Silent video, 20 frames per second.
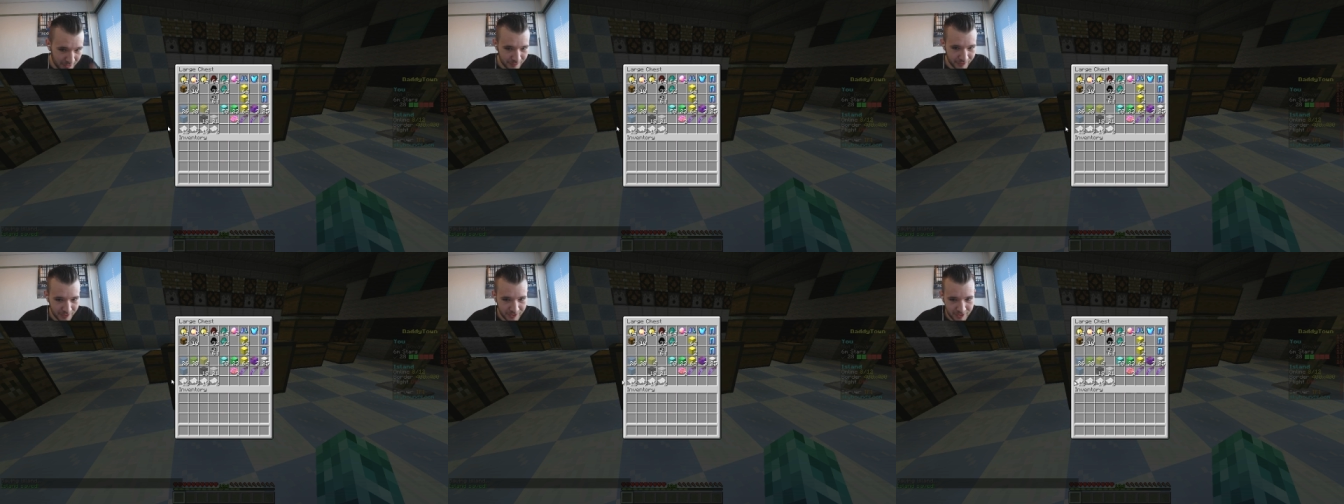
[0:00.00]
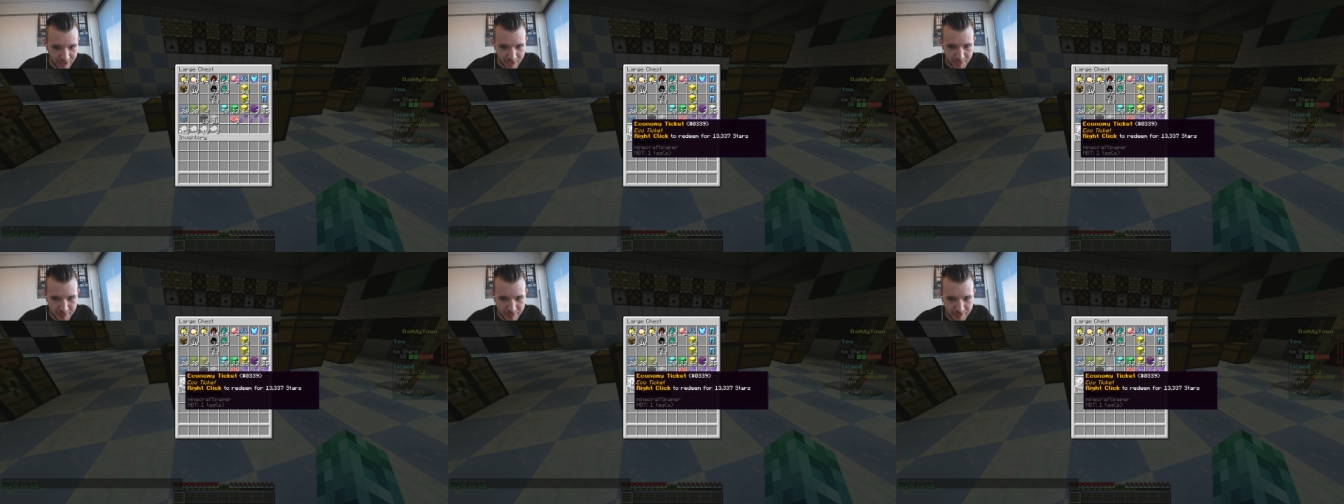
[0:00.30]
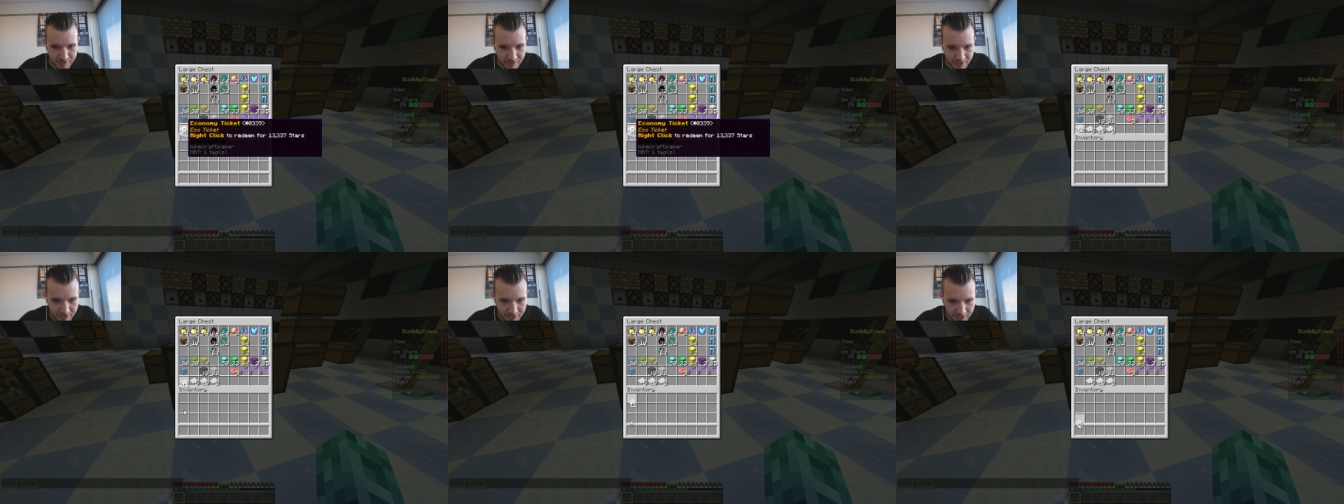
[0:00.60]
a whole bunch of
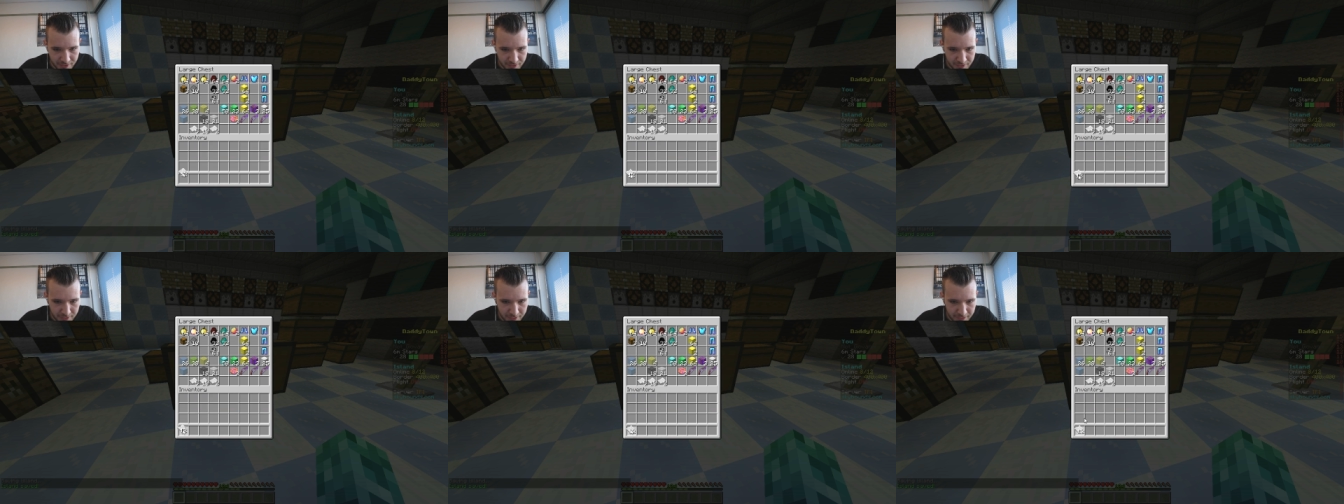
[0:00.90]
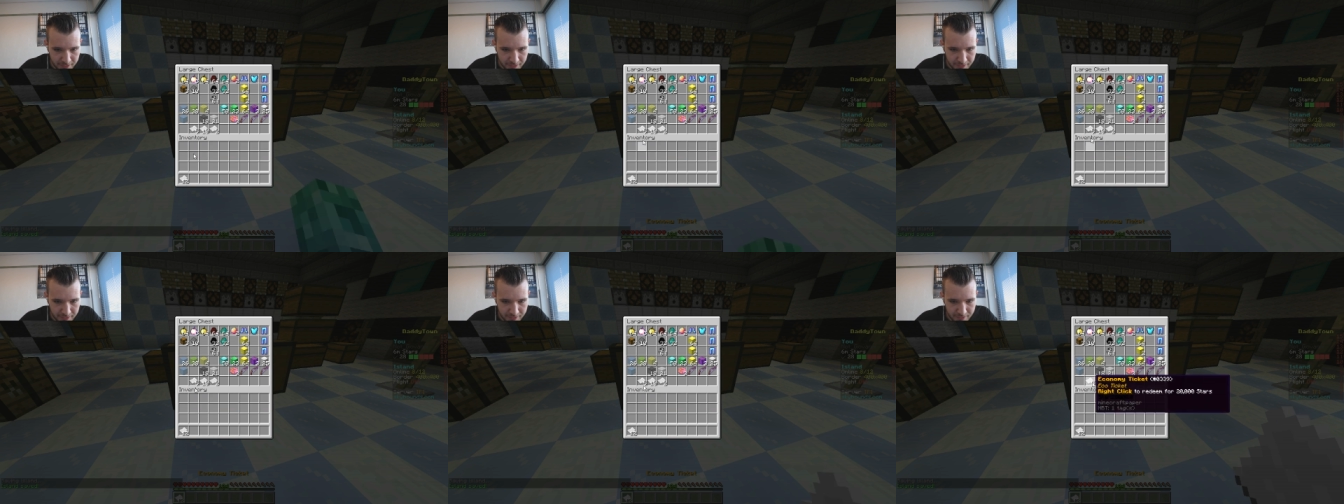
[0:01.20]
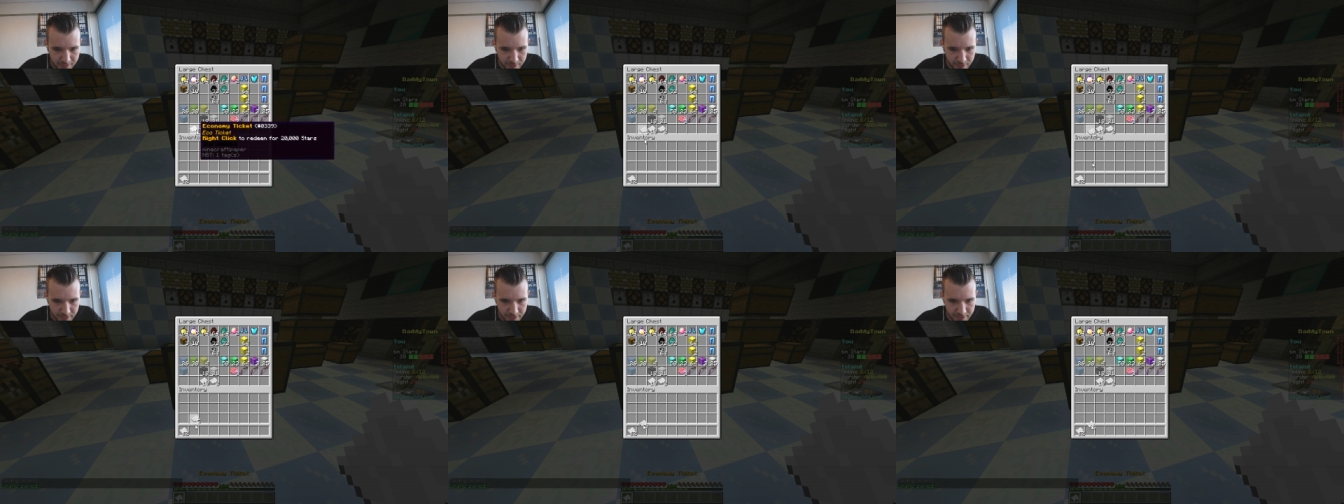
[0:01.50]
economy
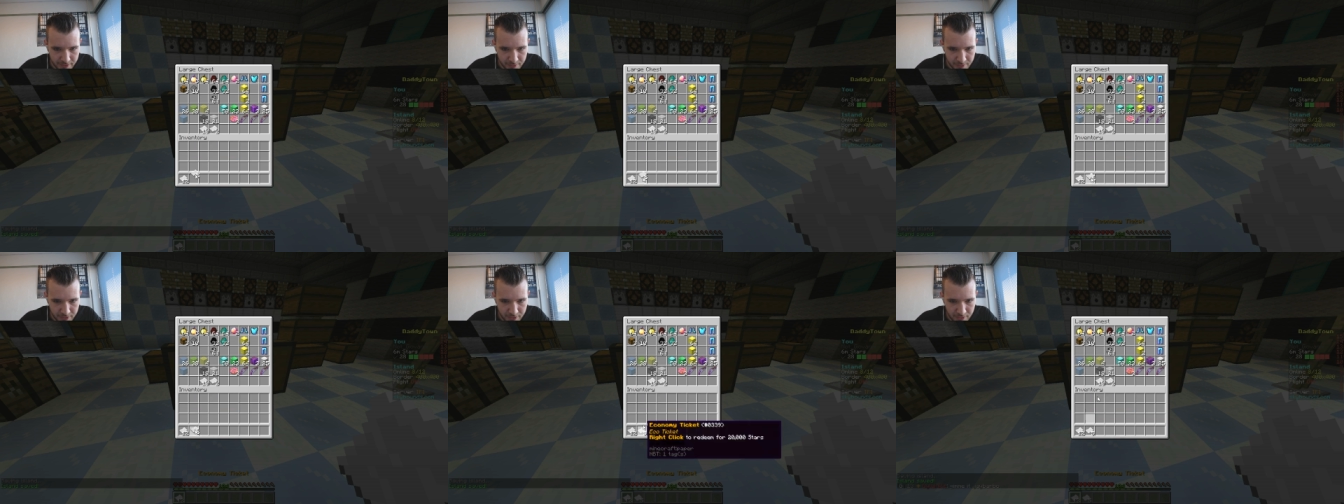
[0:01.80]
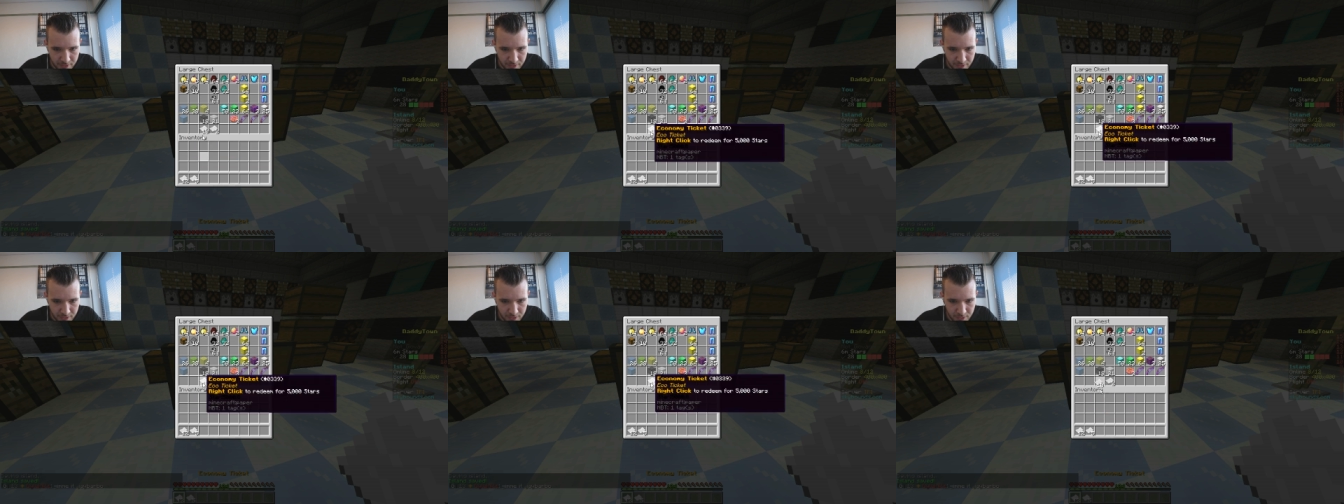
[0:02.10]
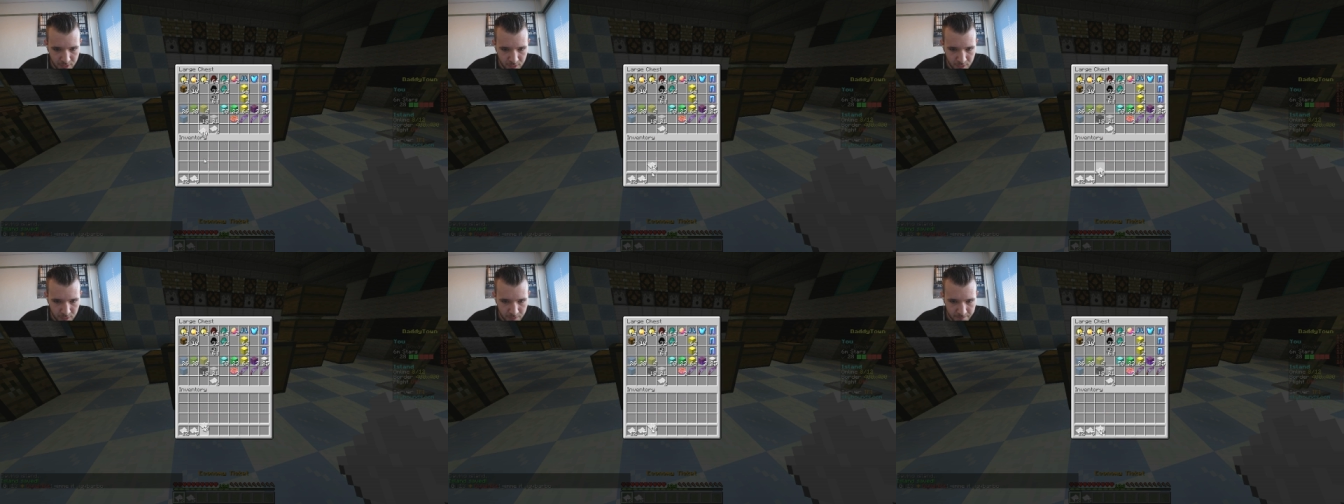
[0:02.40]
tickets. Alright, here we
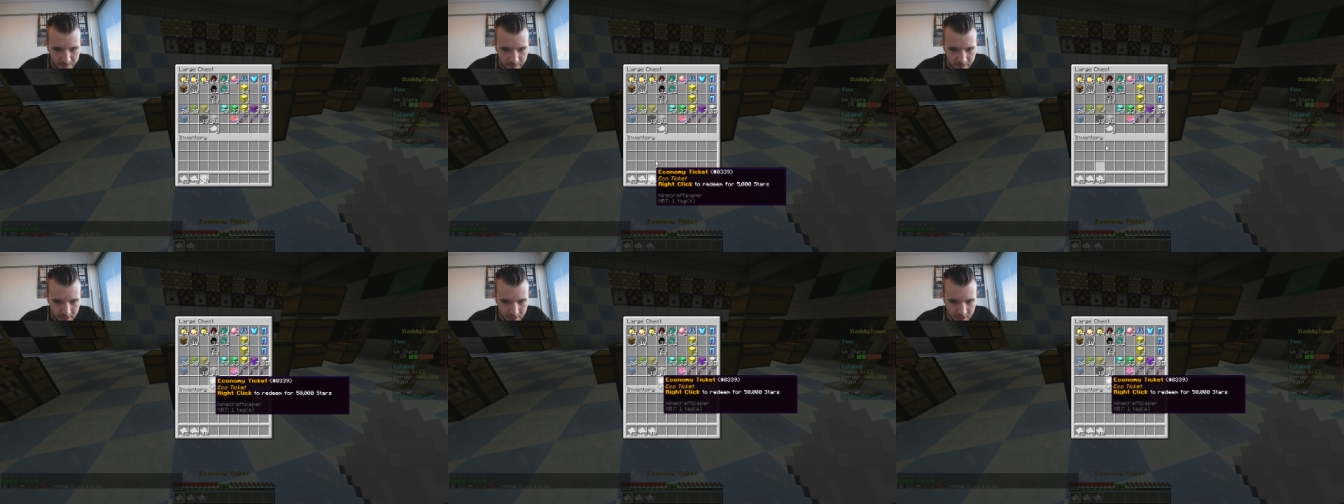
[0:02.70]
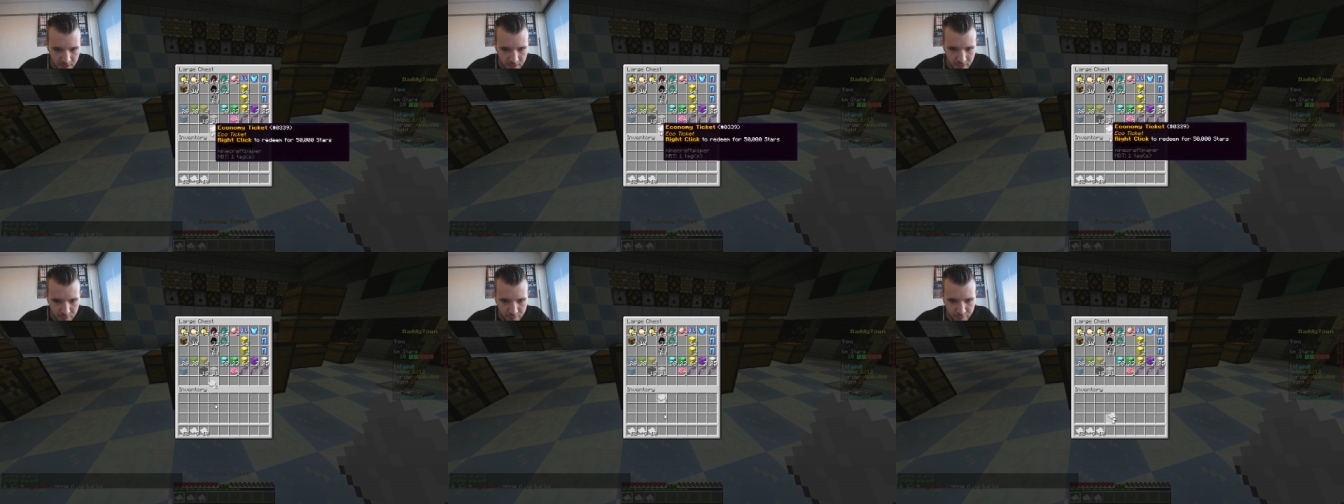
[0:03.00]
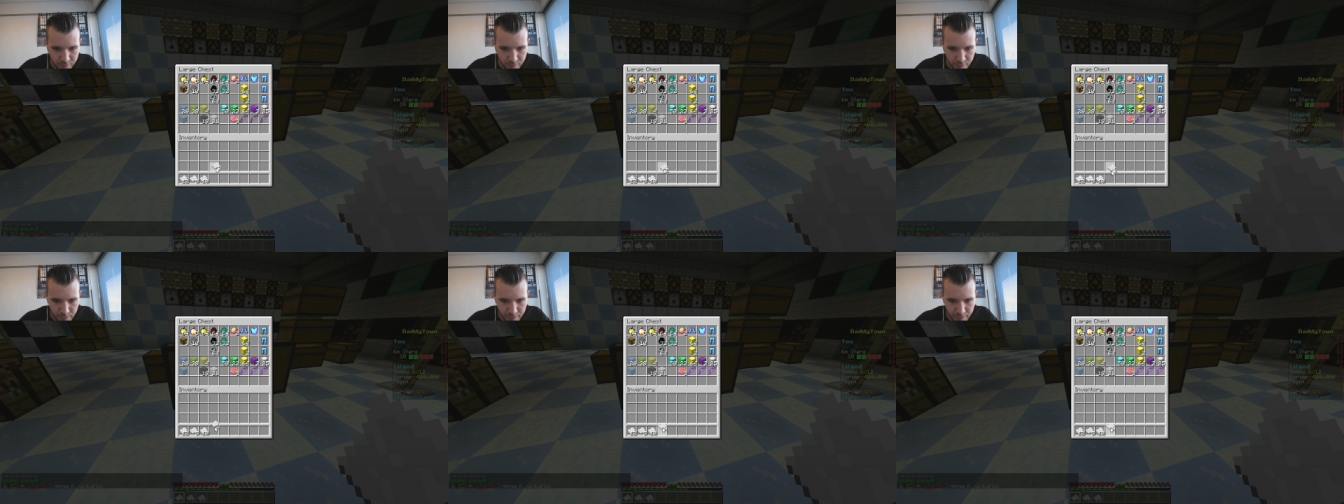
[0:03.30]
go.